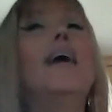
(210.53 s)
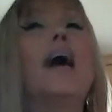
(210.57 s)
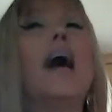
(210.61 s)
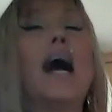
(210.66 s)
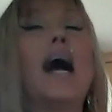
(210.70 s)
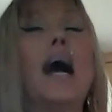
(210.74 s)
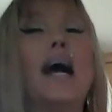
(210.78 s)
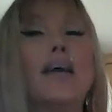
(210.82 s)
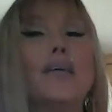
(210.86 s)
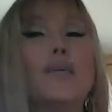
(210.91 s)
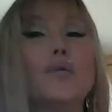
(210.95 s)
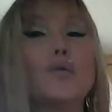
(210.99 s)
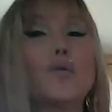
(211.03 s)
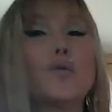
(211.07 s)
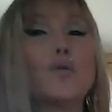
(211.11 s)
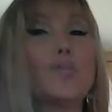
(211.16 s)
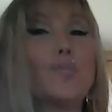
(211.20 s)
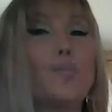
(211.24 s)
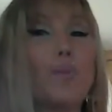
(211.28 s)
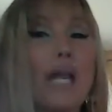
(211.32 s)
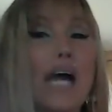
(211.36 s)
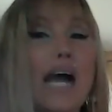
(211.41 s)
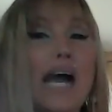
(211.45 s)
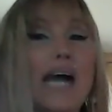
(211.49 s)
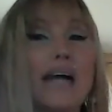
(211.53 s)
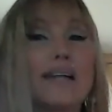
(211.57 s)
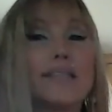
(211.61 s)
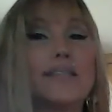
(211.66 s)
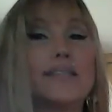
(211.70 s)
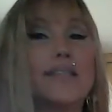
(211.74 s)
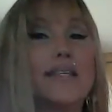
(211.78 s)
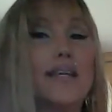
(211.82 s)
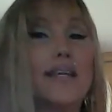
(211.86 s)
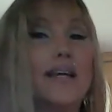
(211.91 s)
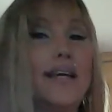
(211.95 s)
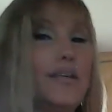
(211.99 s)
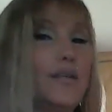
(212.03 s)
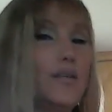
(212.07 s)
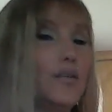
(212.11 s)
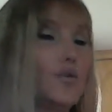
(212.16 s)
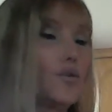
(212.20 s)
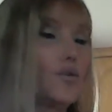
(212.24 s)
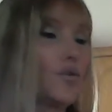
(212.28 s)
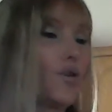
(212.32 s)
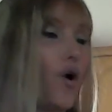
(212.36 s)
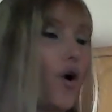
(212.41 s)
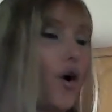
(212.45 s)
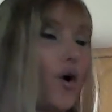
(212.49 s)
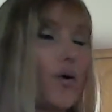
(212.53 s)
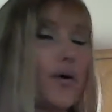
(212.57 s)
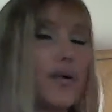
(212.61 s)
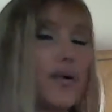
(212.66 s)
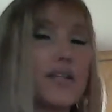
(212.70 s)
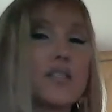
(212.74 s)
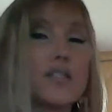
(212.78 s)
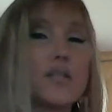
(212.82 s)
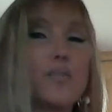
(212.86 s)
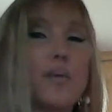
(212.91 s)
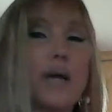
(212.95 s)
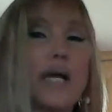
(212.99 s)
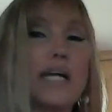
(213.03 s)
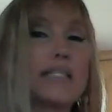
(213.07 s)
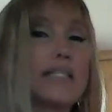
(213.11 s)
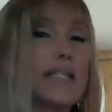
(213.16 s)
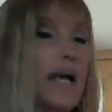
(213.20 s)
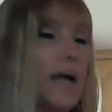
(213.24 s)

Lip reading: I used black tea, I used orange spice.